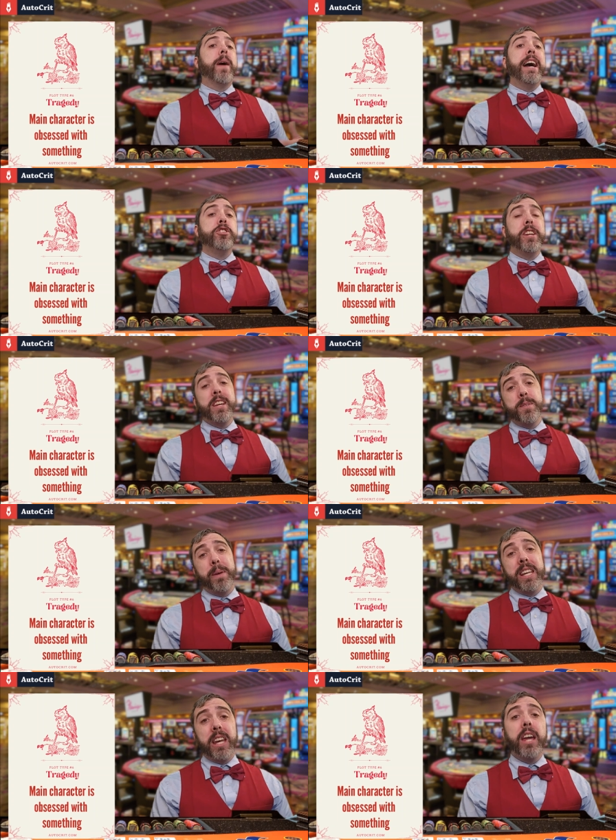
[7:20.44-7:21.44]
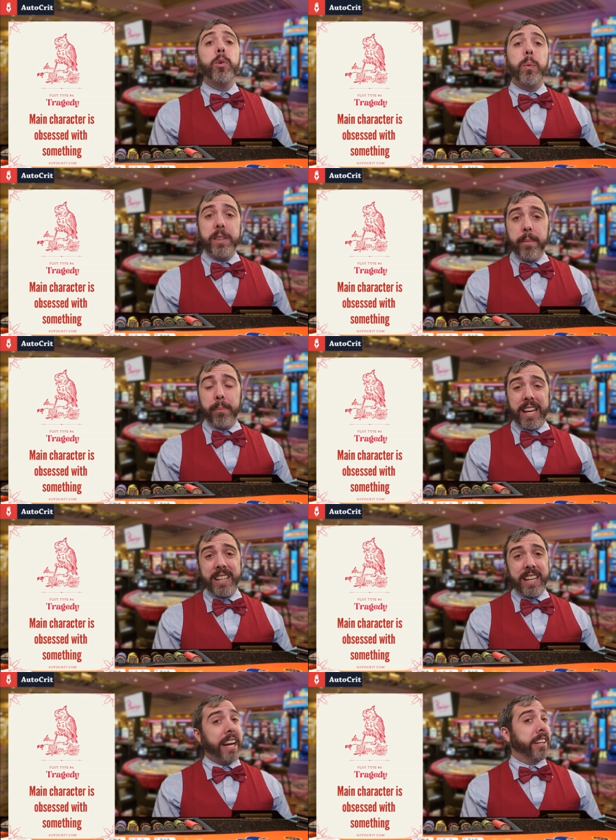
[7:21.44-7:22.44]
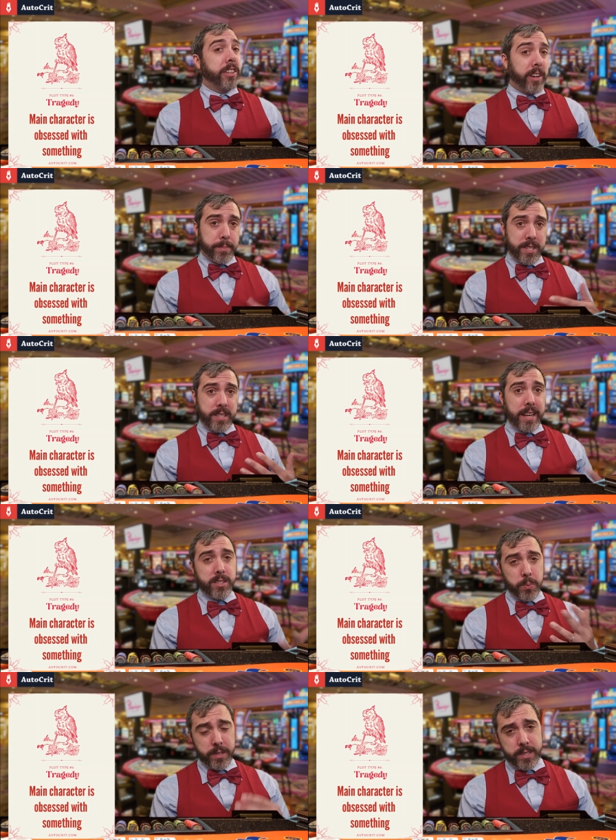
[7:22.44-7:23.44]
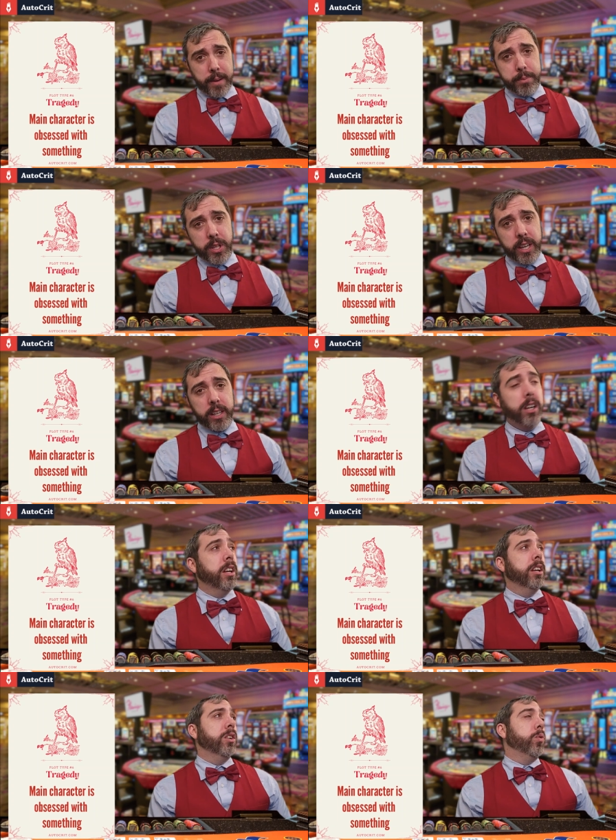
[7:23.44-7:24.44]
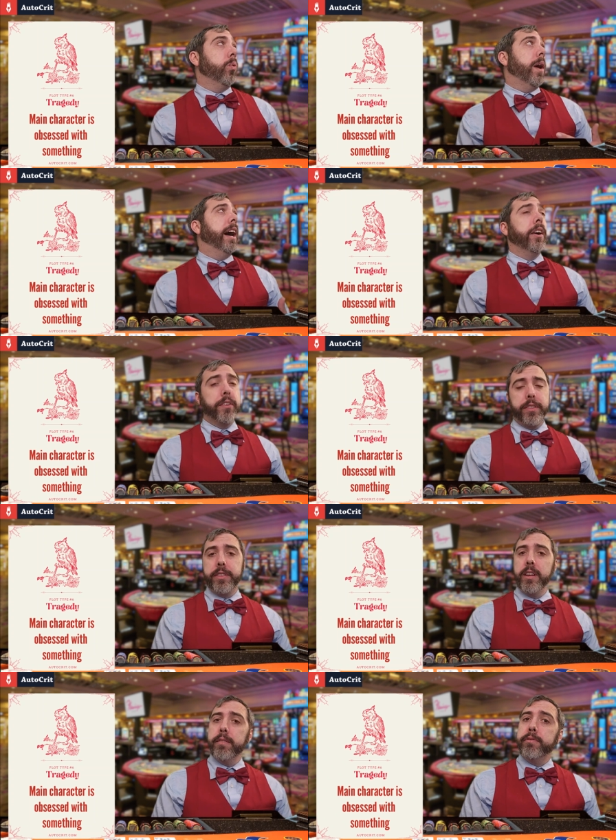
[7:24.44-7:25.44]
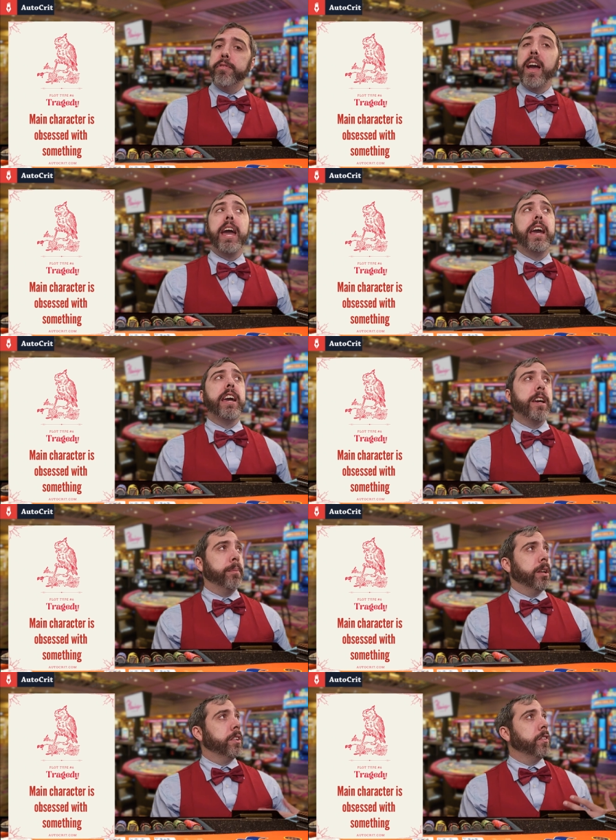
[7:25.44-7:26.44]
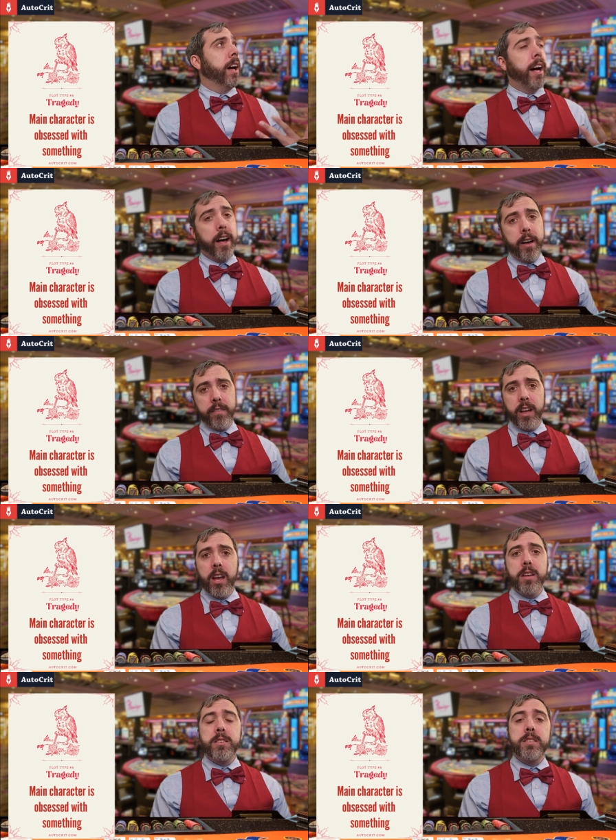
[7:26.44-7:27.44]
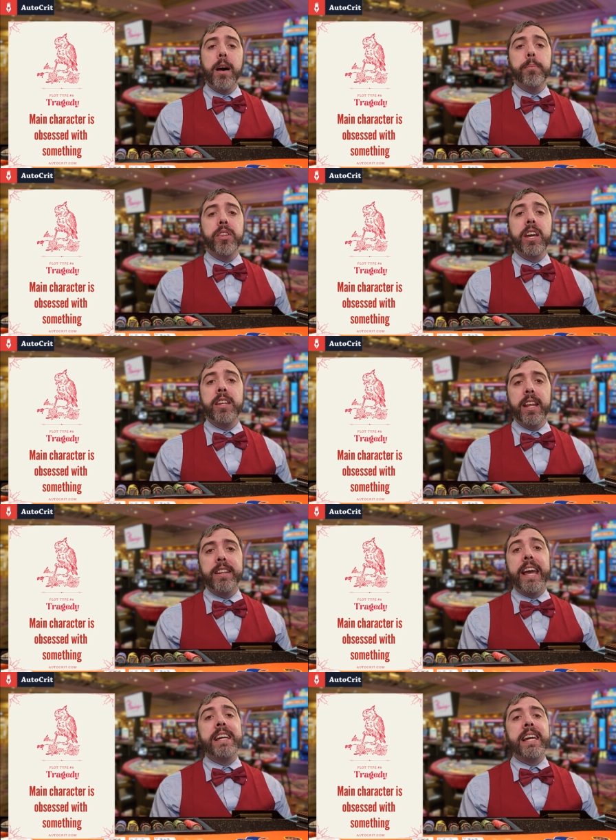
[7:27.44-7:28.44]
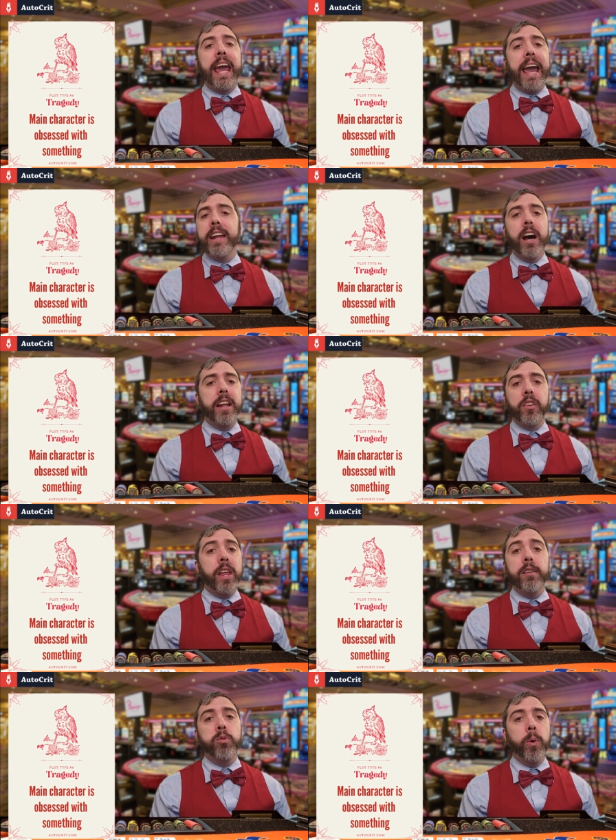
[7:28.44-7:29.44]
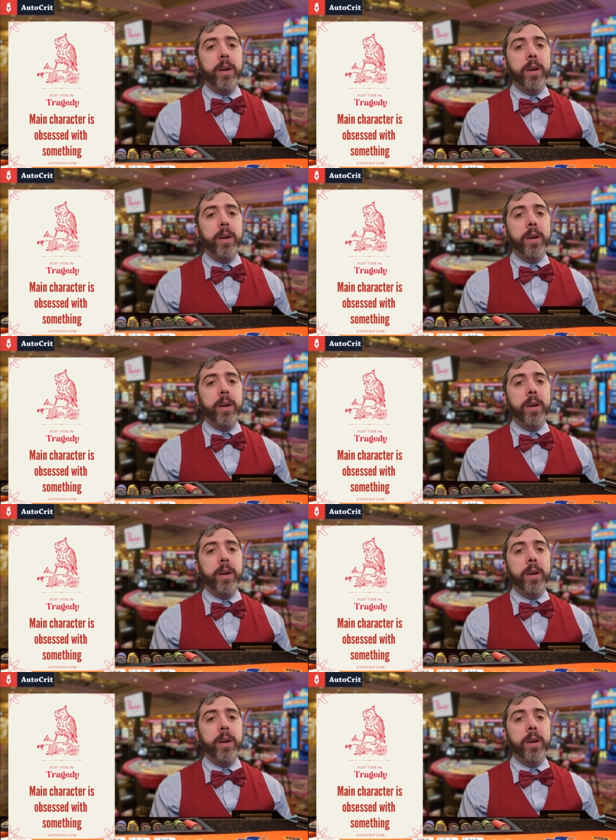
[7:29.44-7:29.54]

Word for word: Tragedies begin when the main character obsessed with something wealth, fame, love, something that they cannot live